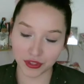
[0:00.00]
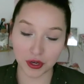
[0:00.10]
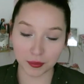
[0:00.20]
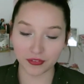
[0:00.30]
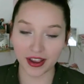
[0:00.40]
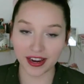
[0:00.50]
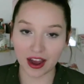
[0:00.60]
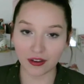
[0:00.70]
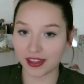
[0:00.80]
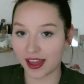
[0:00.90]
come to find
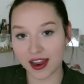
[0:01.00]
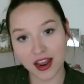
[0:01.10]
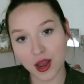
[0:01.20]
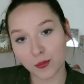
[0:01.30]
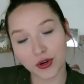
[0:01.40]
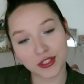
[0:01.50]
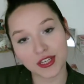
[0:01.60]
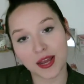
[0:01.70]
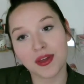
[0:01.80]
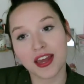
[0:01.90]
out that
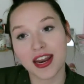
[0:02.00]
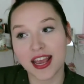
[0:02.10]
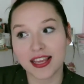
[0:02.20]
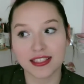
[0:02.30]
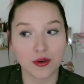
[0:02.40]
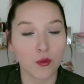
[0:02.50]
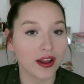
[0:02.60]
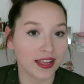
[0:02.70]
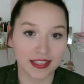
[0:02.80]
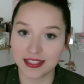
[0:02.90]
Prince Damien isn't
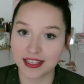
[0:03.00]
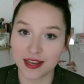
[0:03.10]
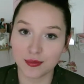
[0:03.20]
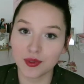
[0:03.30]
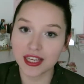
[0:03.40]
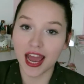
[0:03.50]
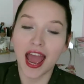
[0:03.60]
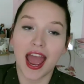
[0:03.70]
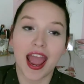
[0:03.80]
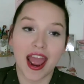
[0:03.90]
what he seems,
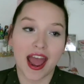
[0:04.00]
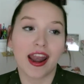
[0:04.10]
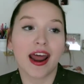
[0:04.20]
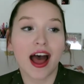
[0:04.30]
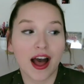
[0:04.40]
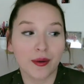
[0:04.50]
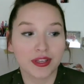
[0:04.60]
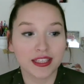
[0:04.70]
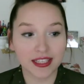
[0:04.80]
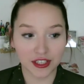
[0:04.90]
and
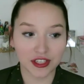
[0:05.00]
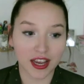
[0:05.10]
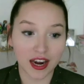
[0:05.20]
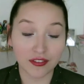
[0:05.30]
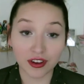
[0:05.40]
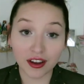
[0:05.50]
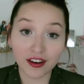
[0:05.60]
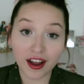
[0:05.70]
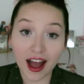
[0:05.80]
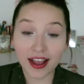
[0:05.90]
he's actually kind of a
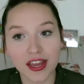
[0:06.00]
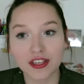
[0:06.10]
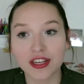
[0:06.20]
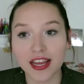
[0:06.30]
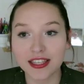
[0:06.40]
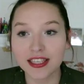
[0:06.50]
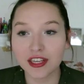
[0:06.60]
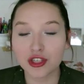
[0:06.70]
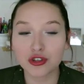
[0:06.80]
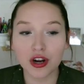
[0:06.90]
good guy. It's
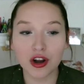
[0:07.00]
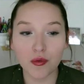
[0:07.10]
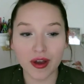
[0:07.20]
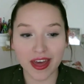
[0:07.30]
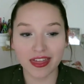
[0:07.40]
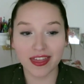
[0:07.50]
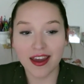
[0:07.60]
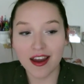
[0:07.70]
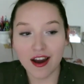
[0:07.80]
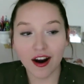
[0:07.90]
like a struggle with
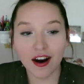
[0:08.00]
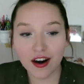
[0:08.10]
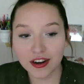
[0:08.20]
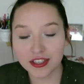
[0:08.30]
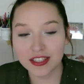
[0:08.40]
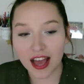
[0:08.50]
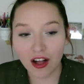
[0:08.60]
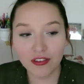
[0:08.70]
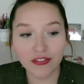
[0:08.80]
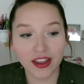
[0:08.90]

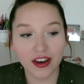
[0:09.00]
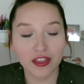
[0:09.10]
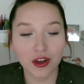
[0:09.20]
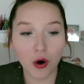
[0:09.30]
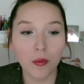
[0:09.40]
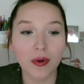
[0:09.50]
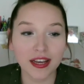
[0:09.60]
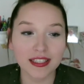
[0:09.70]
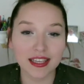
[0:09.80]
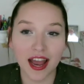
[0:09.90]
herself, and the whole
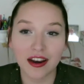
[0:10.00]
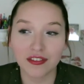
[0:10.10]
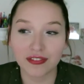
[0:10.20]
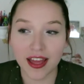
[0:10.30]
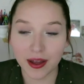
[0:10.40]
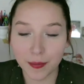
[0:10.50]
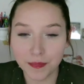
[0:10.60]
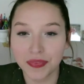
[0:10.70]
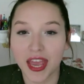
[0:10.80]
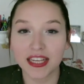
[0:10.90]
book is kind of like
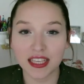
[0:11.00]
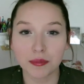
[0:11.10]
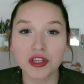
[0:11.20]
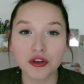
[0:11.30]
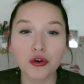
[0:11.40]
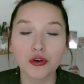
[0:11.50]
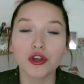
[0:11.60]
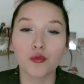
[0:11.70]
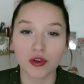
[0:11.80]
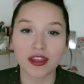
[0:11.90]
accepting who
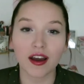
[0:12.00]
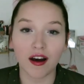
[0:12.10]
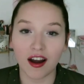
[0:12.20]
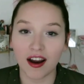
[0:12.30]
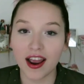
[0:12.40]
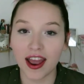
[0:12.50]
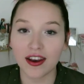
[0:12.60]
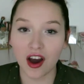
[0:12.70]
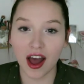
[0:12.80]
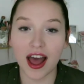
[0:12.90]
you really are
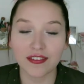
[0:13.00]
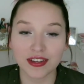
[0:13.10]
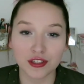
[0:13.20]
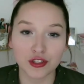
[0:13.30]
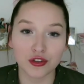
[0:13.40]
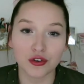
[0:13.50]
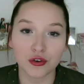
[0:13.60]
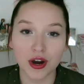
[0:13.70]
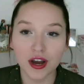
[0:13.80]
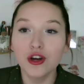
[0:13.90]
and not having
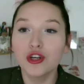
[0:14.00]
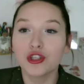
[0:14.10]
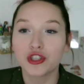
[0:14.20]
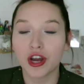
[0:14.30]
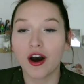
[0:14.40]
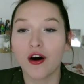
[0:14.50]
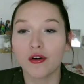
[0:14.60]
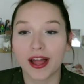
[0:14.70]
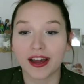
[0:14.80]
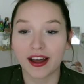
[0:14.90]
to
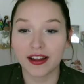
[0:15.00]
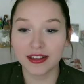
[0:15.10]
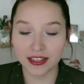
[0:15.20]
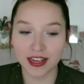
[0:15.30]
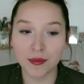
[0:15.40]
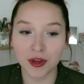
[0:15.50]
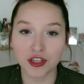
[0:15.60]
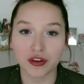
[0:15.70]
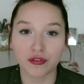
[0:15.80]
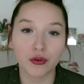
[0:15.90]
show like a
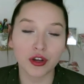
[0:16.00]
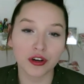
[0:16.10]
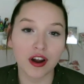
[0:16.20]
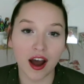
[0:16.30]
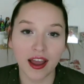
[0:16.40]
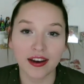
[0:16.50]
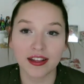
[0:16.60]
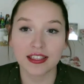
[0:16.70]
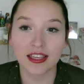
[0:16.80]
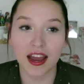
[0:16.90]
image of who you're not.
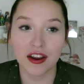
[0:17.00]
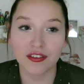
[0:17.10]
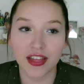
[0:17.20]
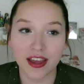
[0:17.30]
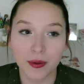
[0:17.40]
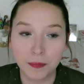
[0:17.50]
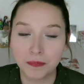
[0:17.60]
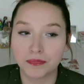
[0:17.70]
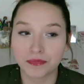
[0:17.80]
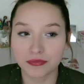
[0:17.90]
And it's kind of like
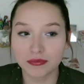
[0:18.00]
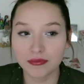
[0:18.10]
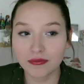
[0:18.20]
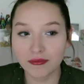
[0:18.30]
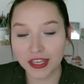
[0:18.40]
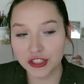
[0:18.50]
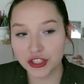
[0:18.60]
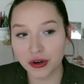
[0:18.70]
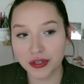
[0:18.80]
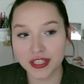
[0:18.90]

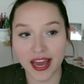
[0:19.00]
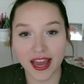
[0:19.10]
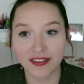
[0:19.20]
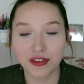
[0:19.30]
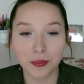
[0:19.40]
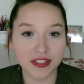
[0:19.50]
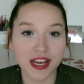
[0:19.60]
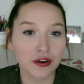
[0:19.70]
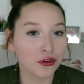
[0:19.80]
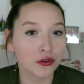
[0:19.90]
shows that if you
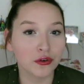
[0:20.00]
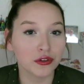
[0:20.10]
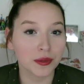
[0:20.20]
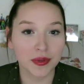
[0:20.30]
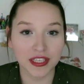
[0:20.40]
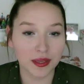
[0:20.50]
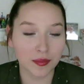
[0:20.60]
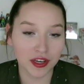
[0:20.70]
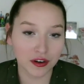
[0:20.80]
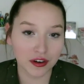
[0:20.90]
pretend to be
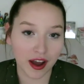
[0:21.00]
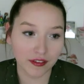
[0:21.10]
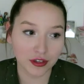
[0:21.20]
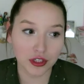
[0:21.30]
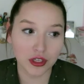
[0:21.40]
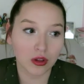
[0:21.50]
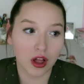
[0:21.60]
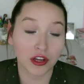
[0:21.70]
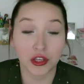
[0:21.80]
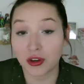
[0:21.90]
somebody you're not for so
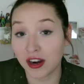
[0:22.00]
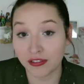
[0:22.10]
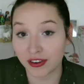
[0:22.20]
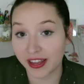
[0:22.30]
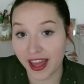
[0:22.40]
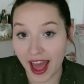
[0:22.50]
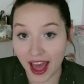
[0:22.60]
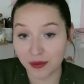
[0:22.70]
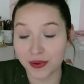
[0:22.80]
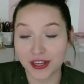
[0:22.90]
long, you kind of forget
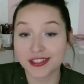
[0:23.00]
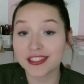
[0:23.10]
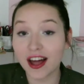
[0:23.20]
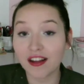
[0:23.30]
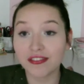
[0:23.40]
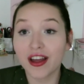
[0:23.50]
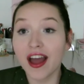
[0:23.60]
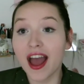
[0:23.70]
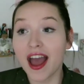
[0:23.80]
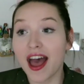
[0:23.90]
how to be yourself.
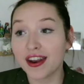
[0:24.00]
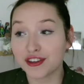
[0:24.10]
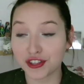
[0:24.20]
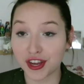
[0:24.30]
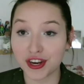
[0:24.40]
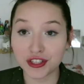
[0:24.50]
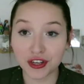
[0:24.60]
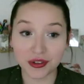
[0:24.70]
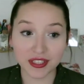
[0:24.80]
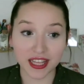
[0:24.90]
And it just kind of
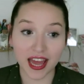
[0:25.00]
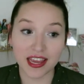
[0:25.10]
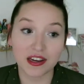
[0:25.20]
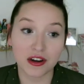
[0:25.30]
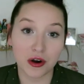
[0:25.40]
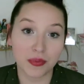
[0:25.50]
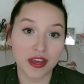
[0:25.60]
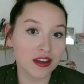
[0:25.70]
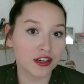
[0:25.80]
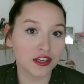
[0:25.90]
shows that, you know, being